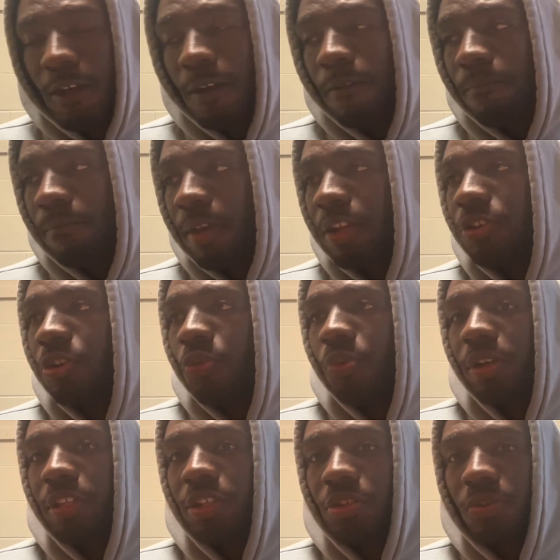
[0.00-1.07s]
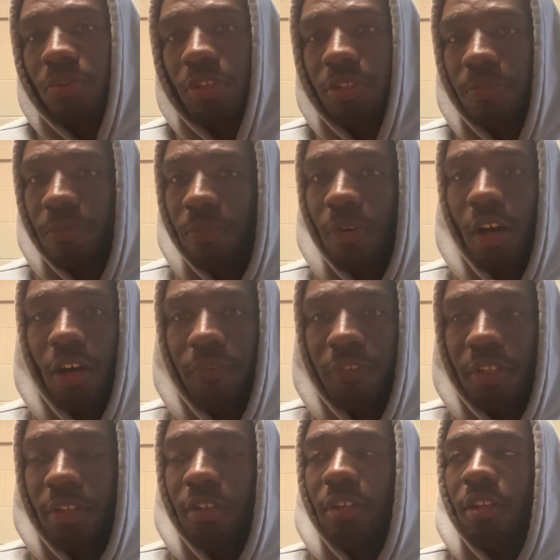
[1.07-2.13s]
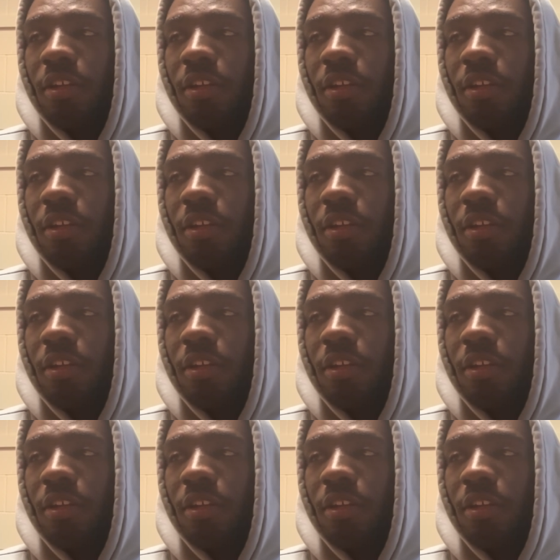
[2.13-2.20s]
Men don't really do this often.